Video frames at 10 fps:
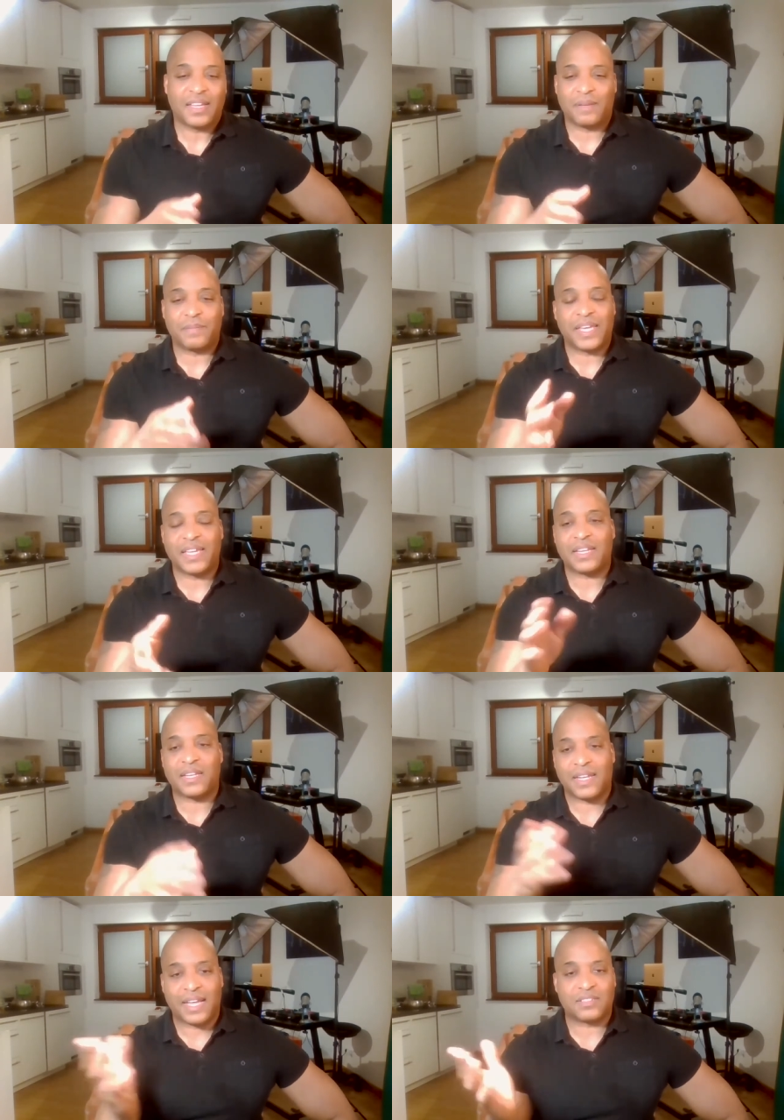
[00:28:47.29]
Um, he
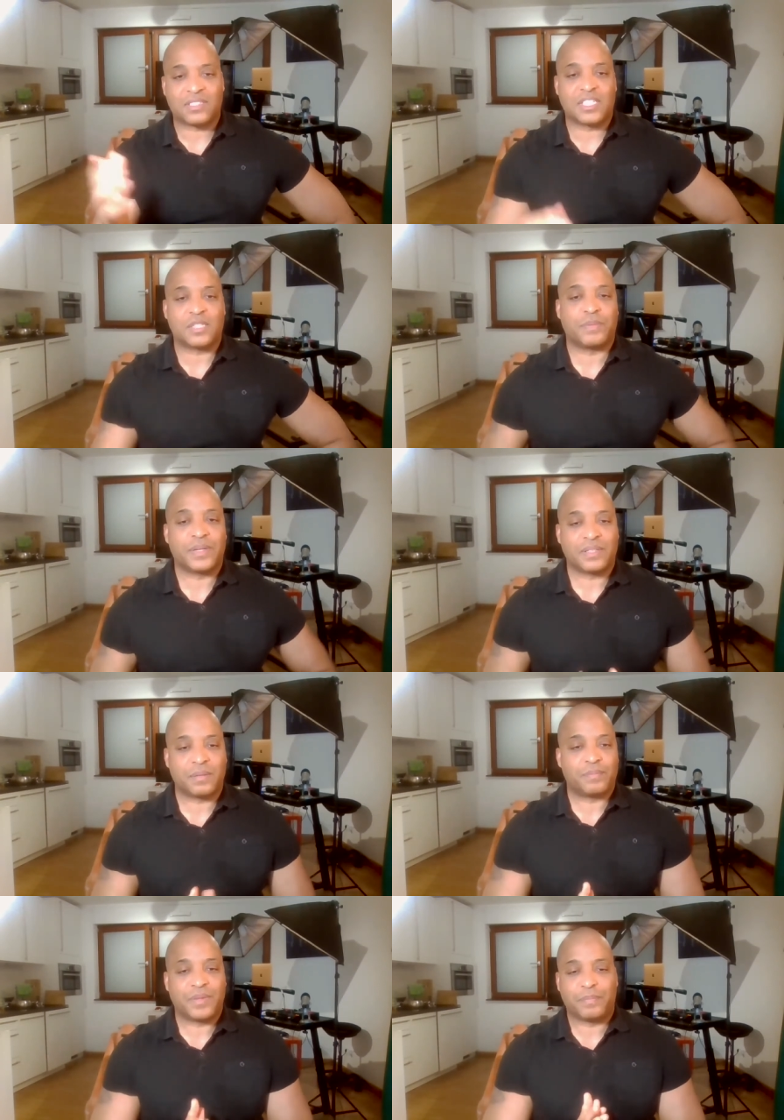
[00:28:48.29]
didn't announce this, but
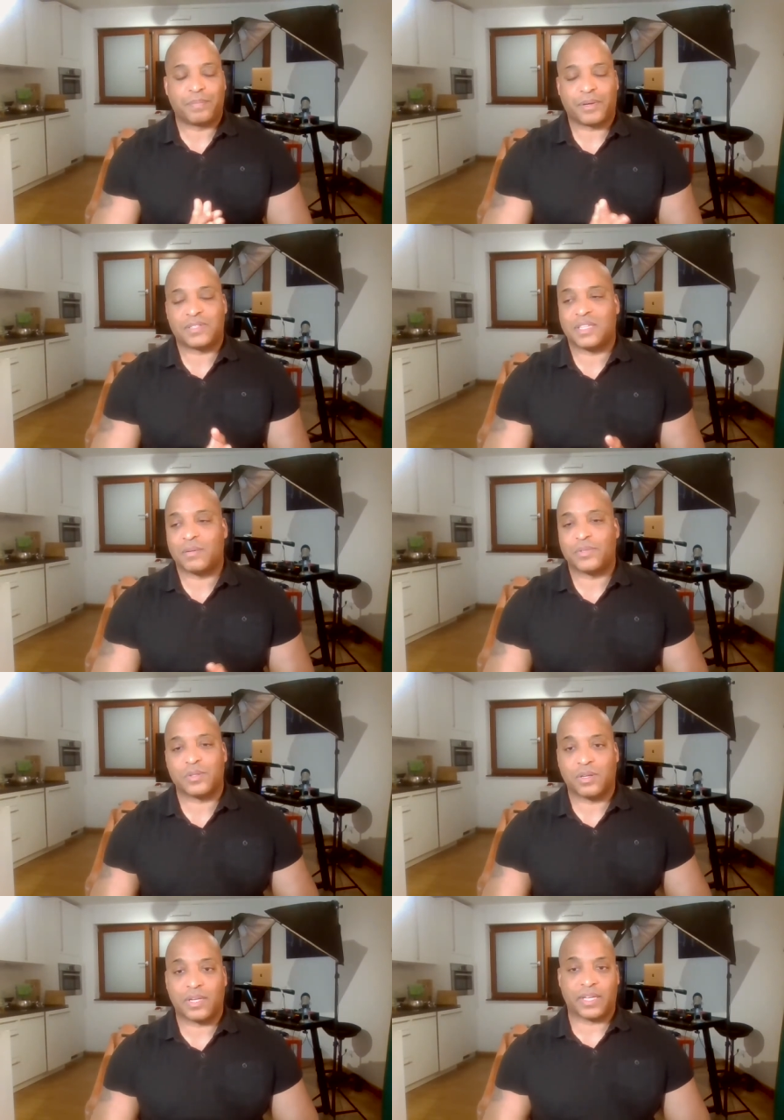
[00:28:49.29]
the, the person that
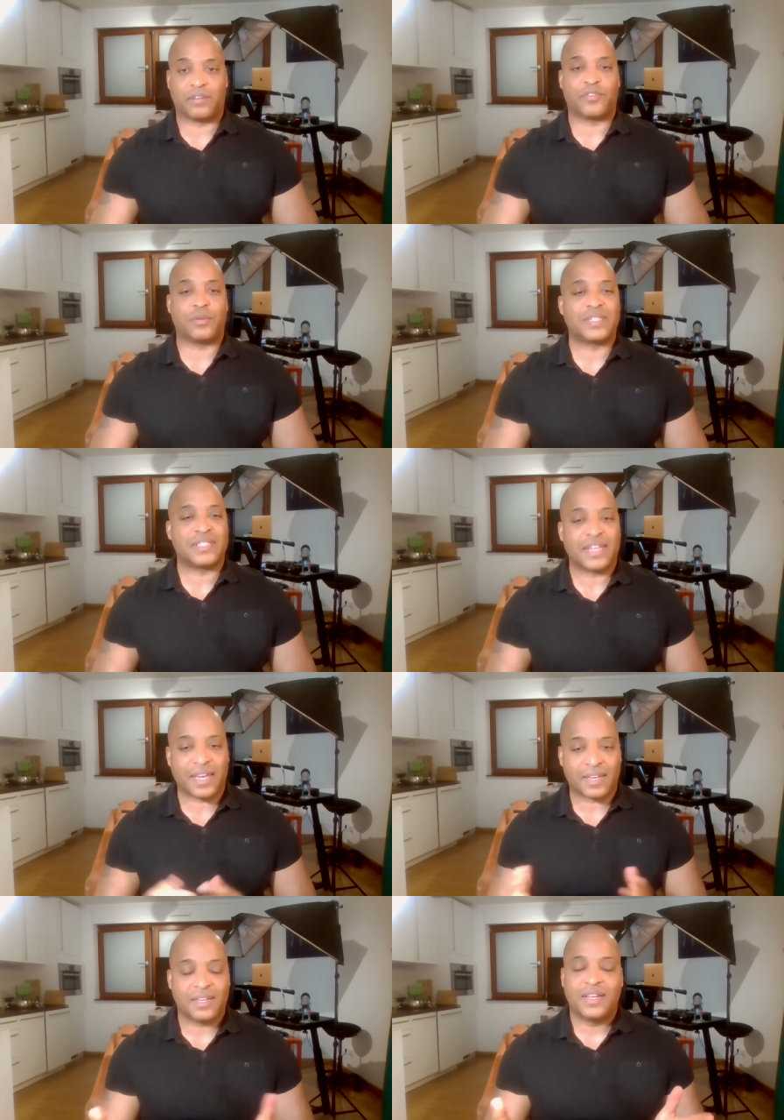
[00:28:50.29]
was going to interview me
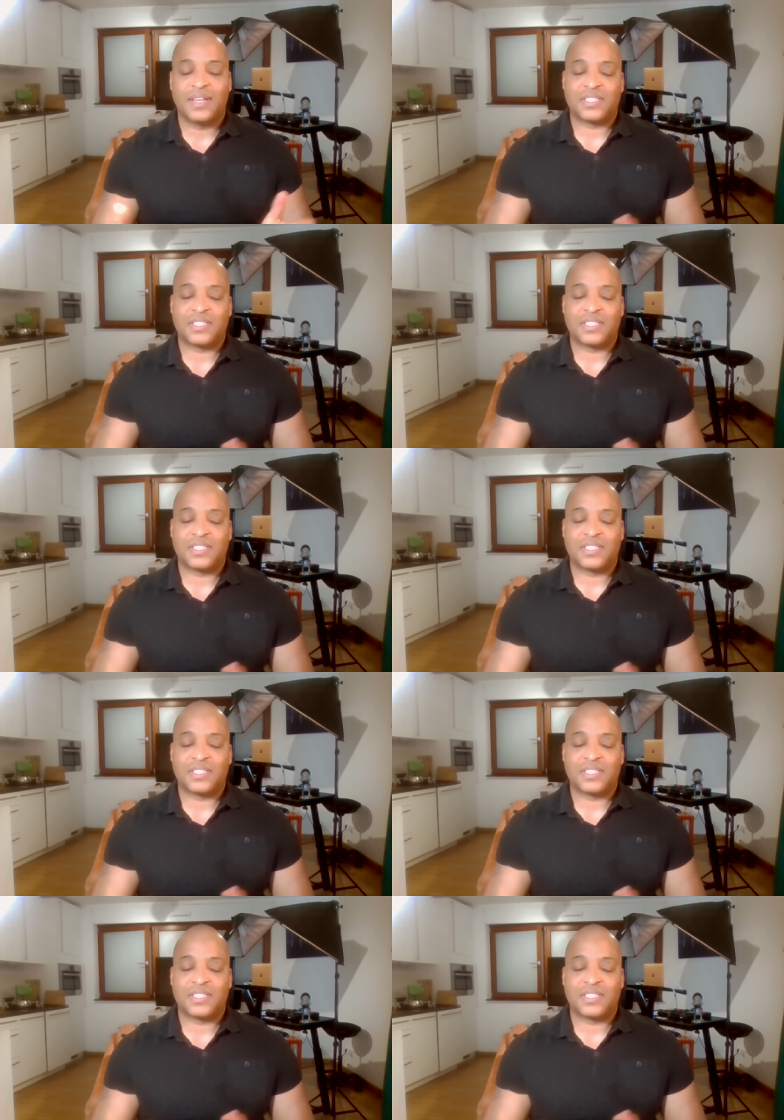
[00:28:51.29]
today,